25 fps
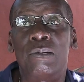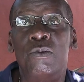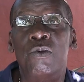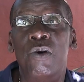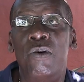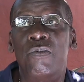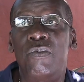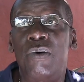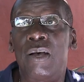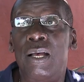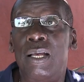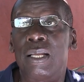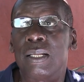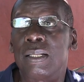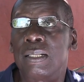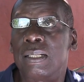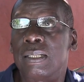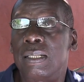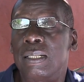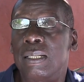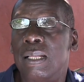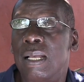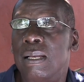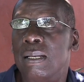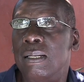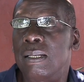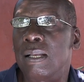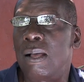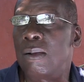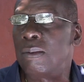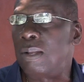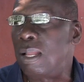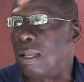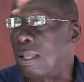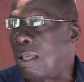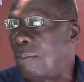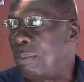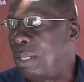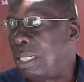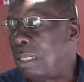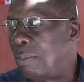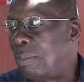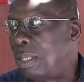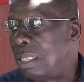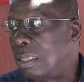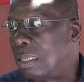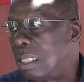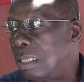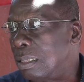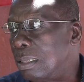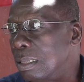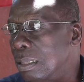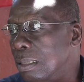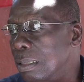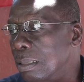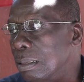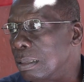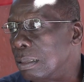over. How long I'm in the business?